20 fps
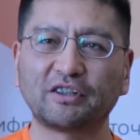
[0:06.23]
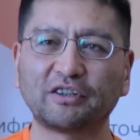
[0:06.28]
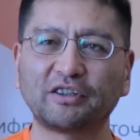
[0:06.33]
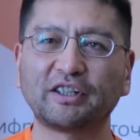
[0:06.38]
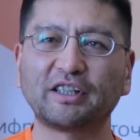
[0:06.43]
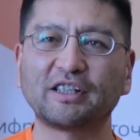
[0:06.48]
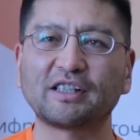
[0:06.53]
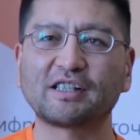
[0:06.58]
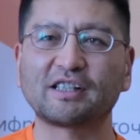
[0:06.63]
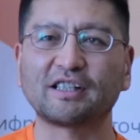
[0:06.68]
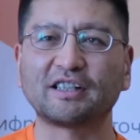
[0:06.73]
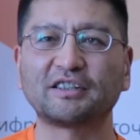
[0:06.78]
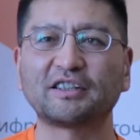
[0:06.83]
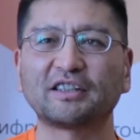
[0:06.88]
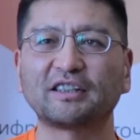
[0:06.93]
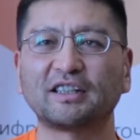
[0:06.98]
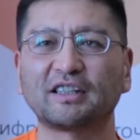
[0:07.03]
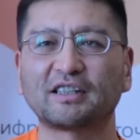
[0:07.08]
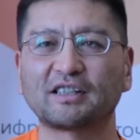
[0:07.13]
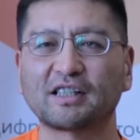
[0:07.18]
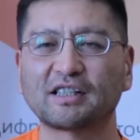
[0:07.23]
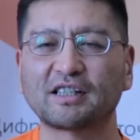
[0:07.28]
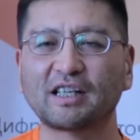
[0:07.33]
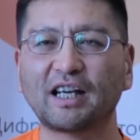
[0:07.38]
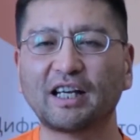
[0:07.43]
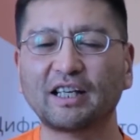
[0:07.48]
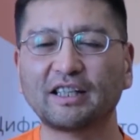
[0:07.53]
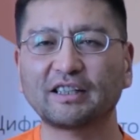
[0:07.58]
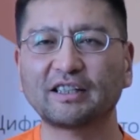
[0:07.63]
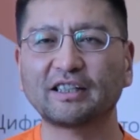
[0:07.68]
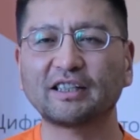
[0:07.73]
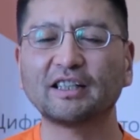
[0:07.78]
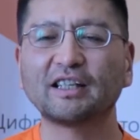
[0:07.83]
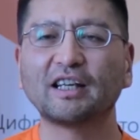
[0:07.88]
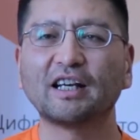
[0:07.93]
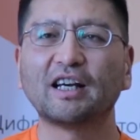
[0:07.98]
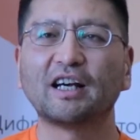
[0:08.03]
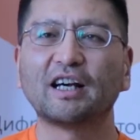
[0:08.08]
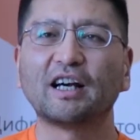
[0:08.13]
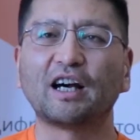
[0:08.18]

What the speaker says: Kyrgyz Internet Society,